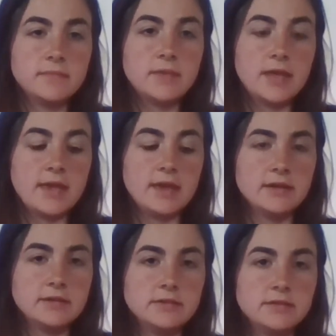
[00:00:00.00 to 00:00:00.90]

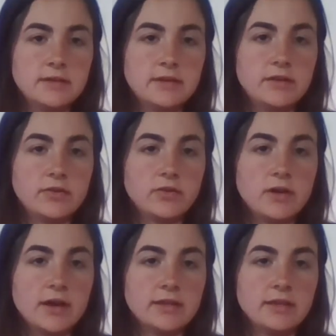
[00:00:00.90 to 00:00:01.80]
hand and
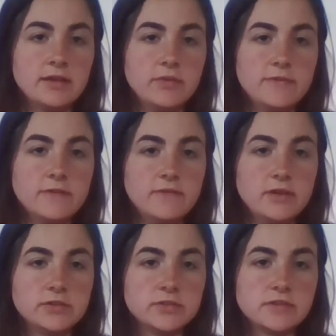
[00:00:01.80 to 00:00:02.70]
interlocking it with the
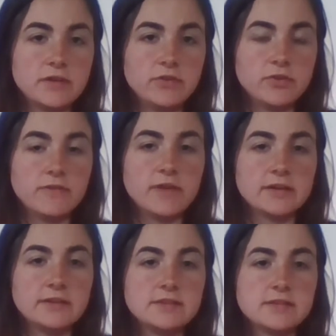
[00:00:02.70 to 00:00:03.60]
fingers of your
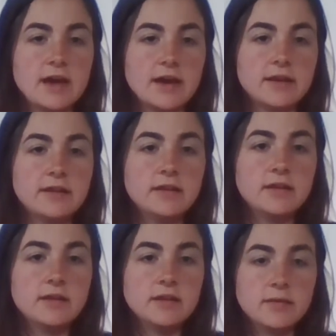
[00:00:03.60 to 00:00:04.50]
affected side.
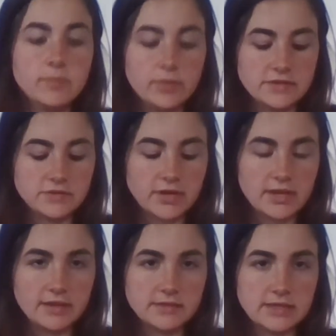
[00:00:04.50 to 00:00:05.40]
Place your
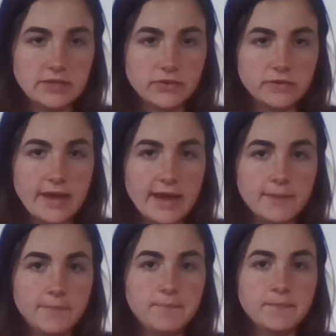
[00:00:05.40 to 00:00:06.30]
hands in your
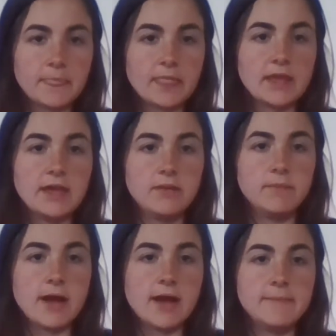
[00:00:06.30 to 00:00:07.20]
lap, and
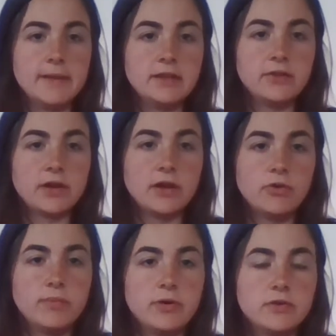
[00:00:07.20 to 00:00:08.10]
by bending your
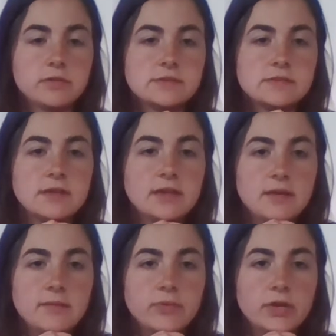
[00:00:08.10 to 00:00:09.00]
elbows,
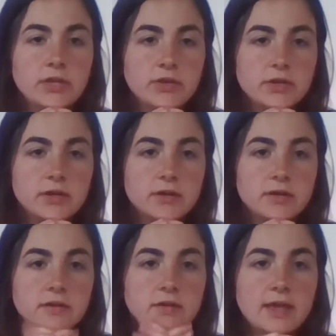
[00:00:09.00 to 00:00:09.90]
bring your
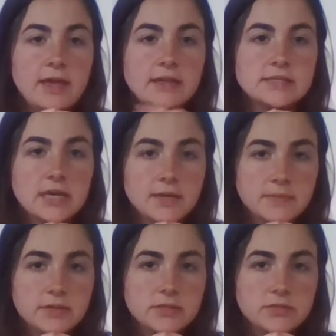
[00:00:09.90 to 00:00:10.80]
hands up
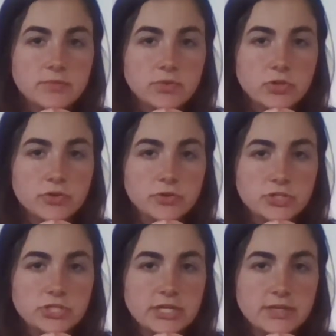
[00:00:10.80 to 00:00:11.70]
to below your
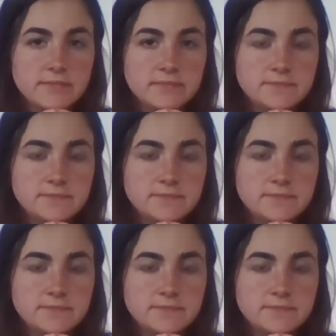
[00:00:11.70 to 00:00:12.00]
chin.